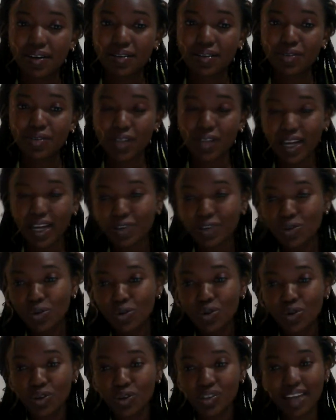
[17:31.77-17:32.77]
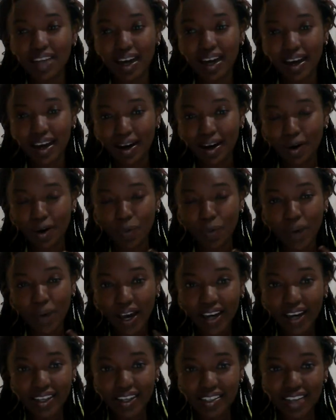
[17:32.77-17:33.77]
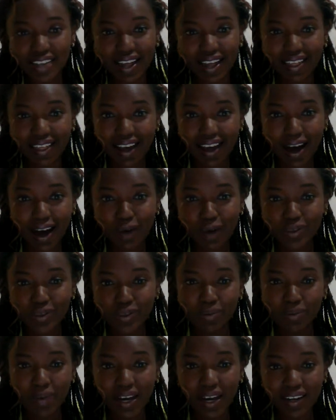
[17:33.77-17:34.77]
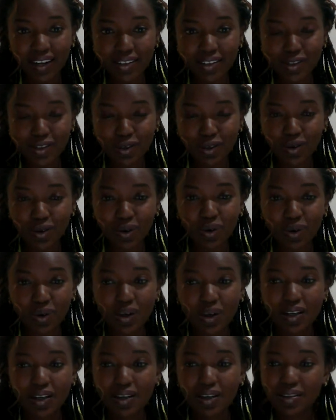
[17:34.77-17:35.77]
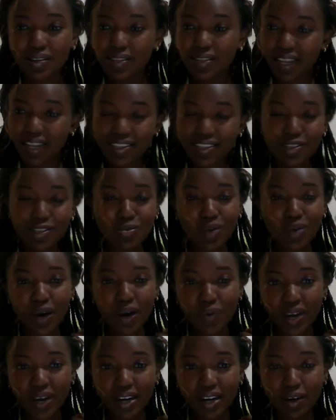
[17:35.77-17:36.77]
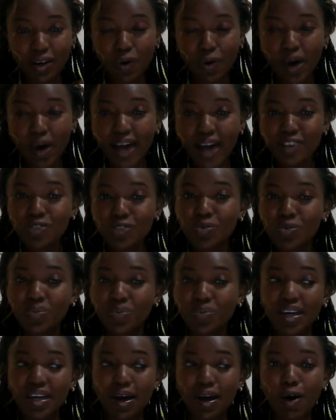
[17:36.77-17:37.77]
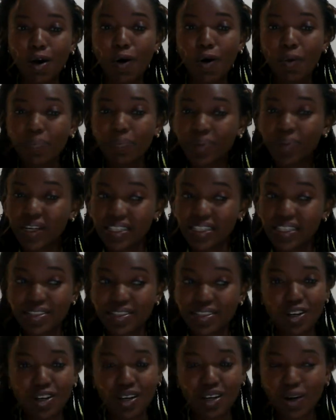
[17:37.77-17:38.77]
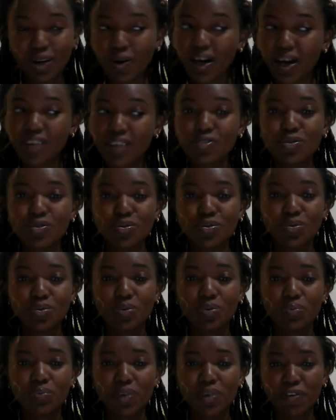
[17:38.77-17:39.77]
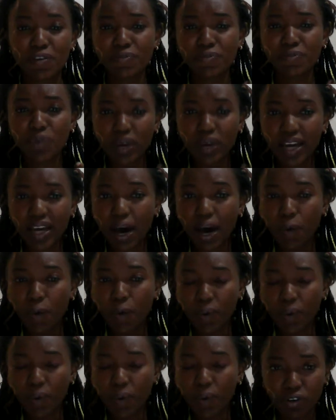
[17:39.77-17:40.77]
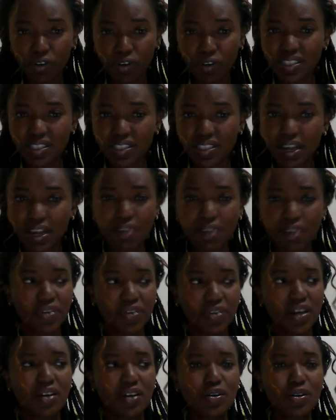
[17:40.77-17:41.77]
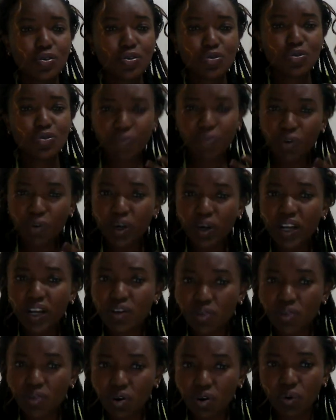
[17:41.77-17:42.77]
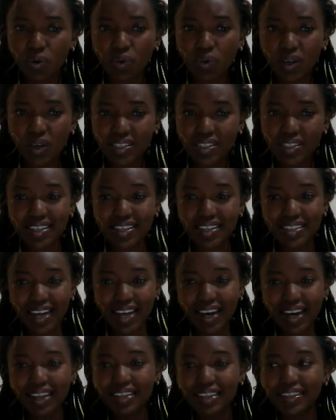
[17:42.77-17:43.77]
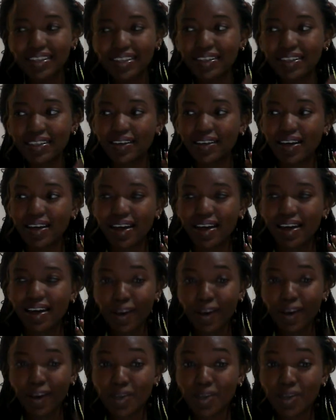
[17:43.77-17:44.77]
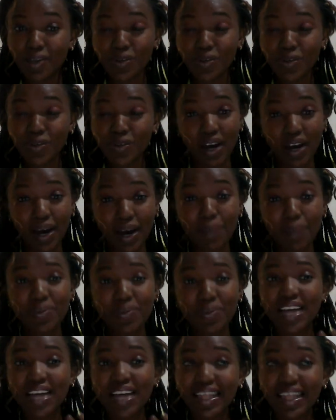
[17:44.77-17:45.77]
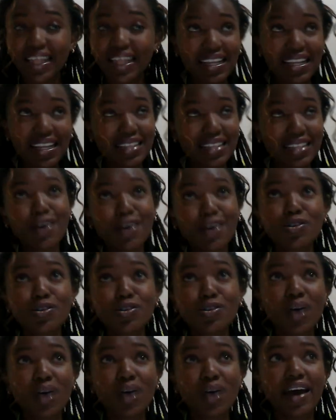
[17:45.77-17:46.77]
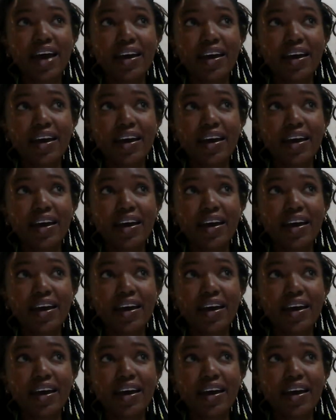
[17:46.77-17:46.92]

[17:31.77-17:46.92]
so that you don't wear each other out in marriage. You know, that is why we are required to be complete. You're required to be fully aware of yourself, to fully know what exactly are you supposed to accomplish. And the other thing also,